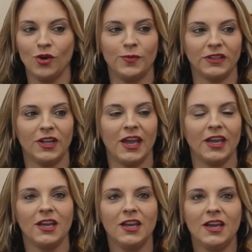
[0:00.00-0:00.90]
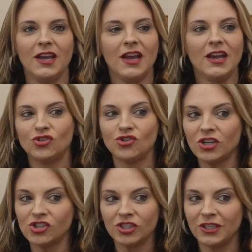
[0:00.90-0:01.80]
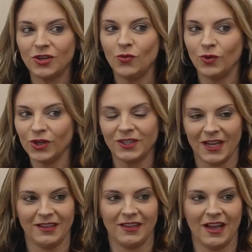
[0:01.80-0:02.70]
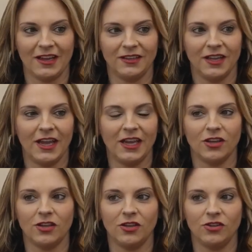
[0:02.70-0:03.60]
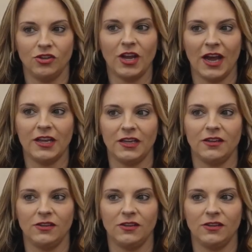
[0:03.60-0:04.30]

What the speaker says: but like structurally it don't work like that. Like you got it.